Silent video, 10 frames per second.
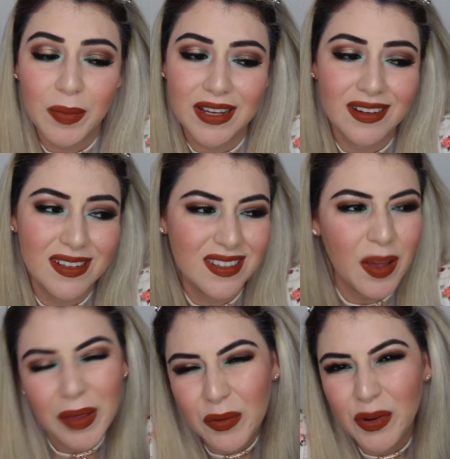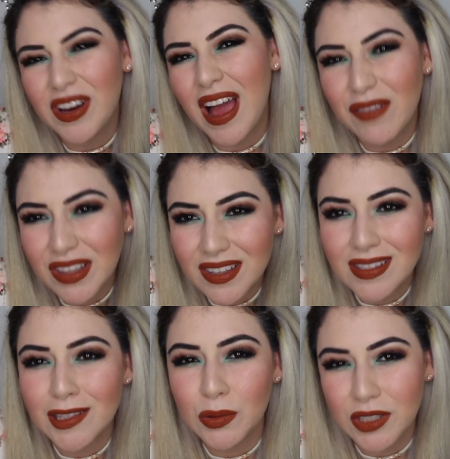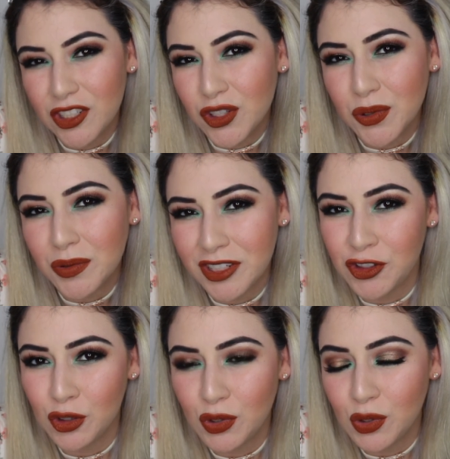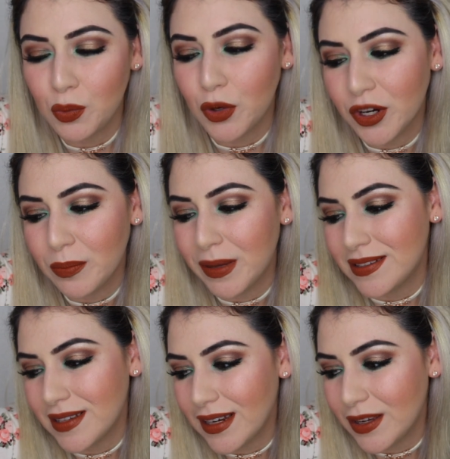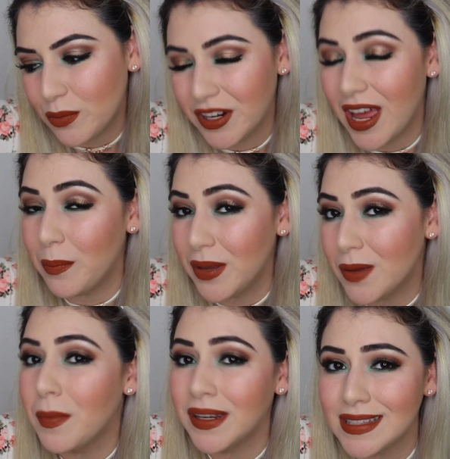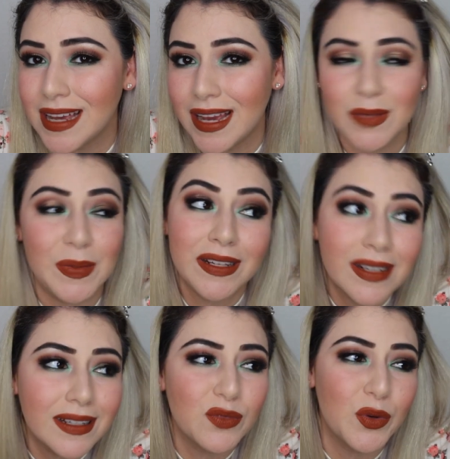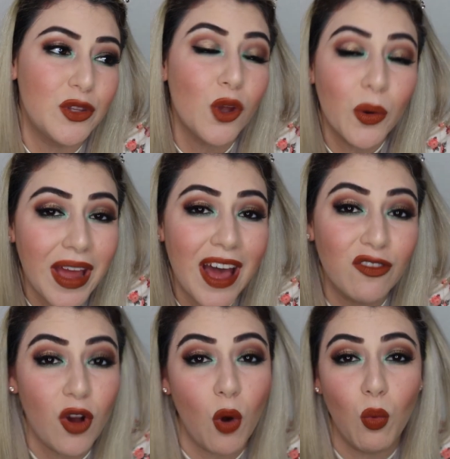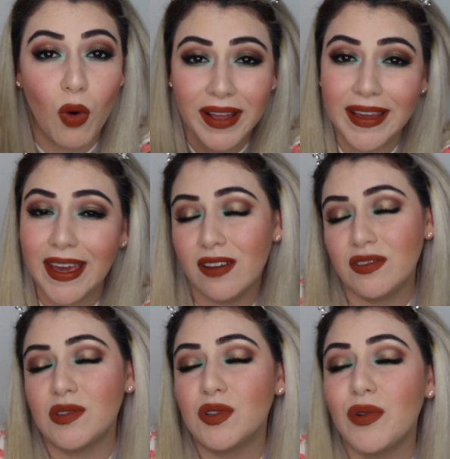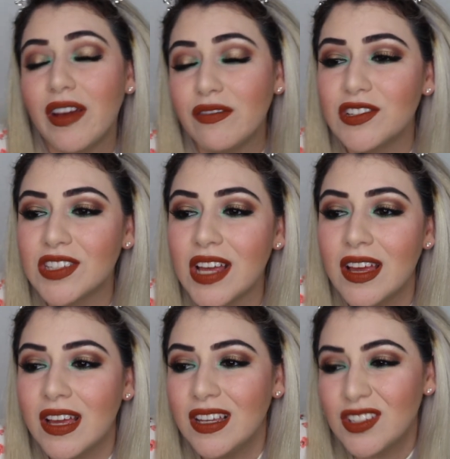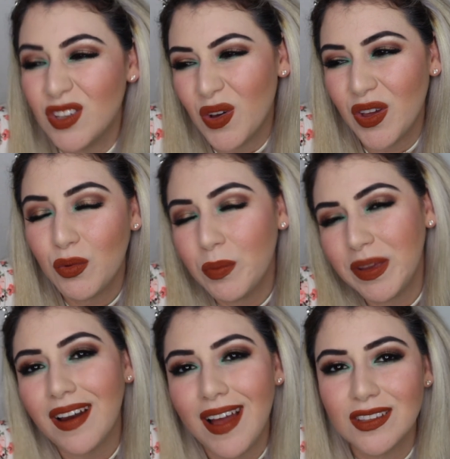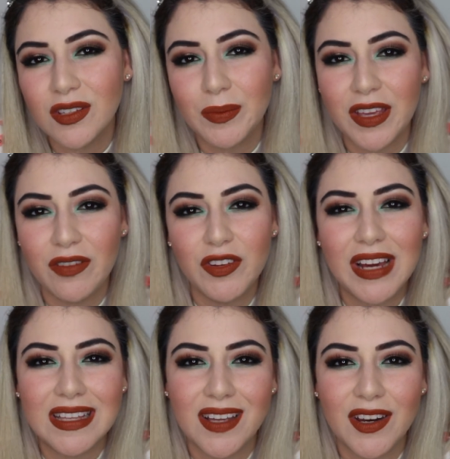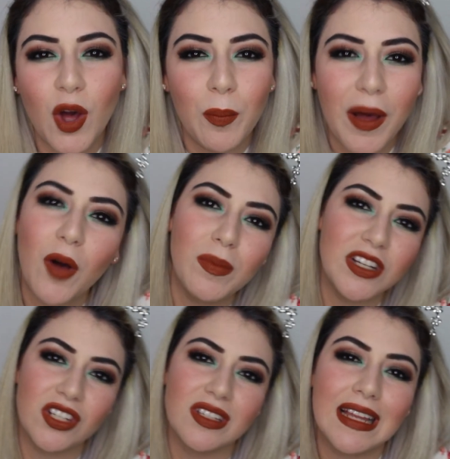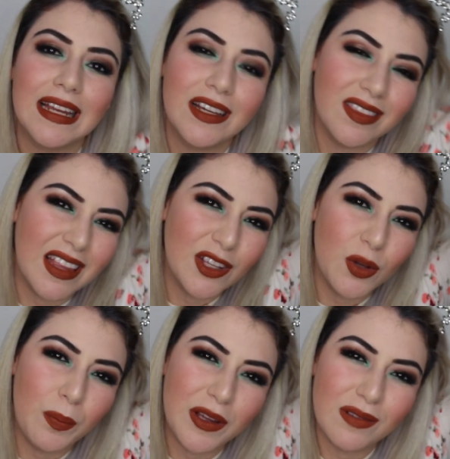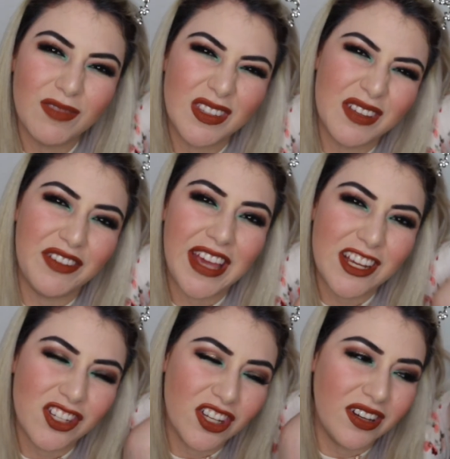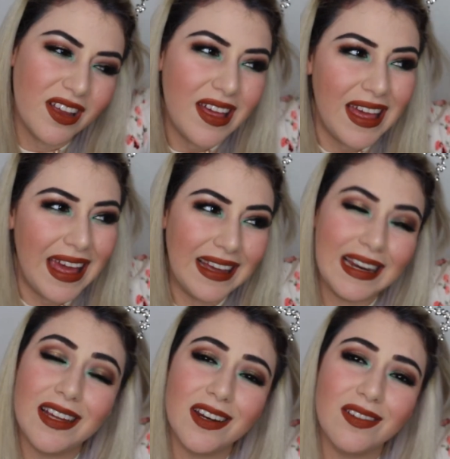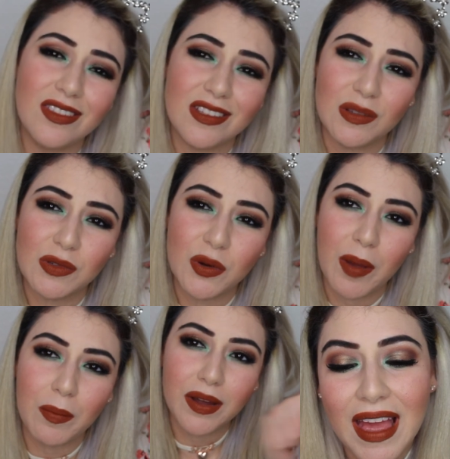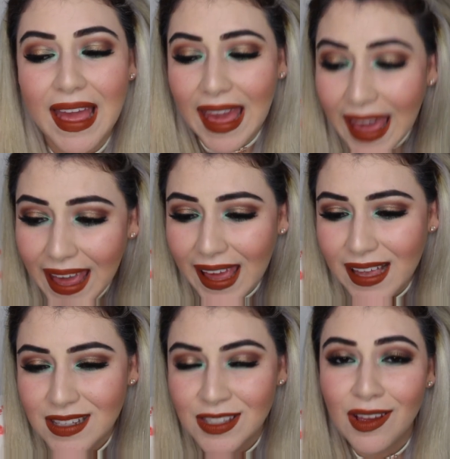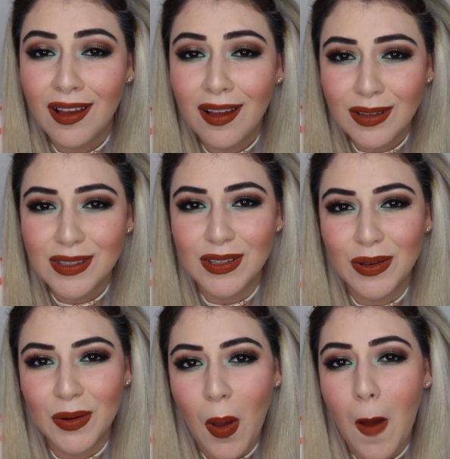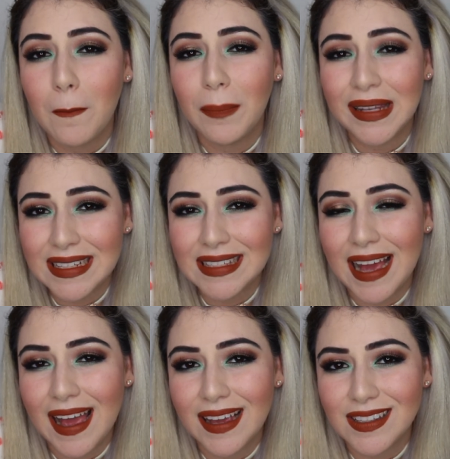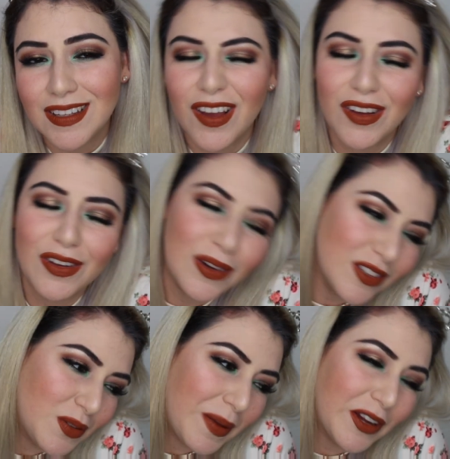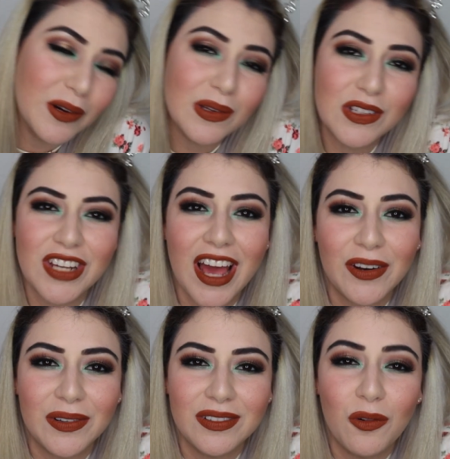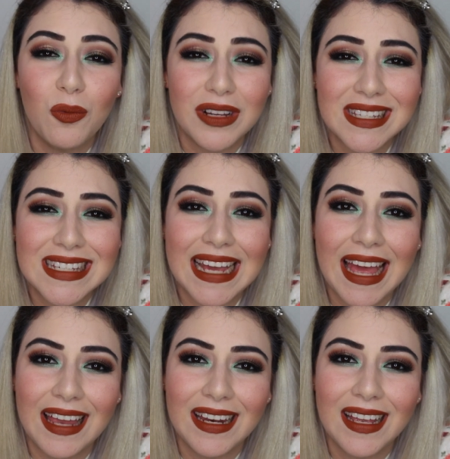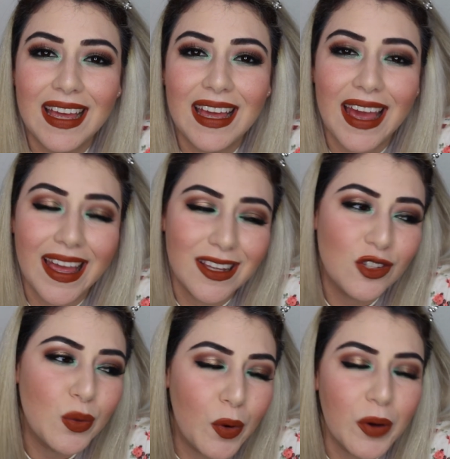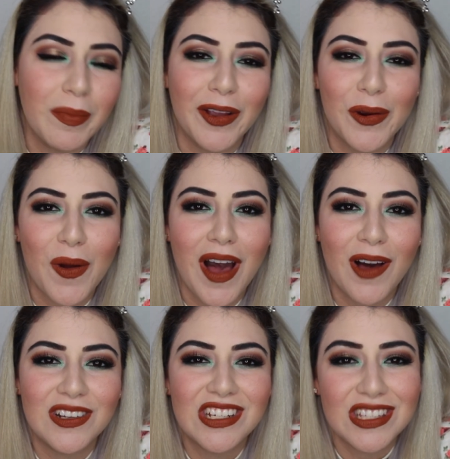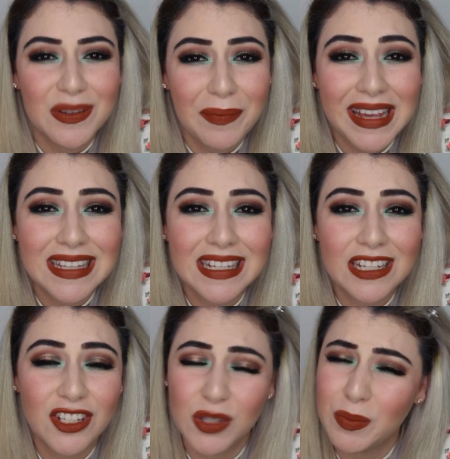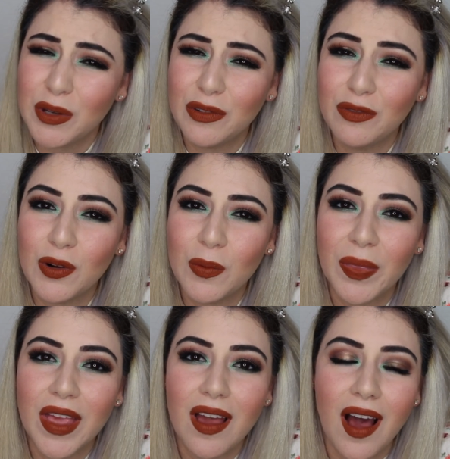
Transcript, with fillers: because, I mean, we're having this little issue in YouTube where basically we're not being monetized because we don't have 1K of subscribers. So it would mean a lot to me if you guys can help out by just clicking the little bell notification and clicking on the subscribe button. And also, please guys, go to my girl's channel once again and support my girl out. She's amazing, she's beautiful,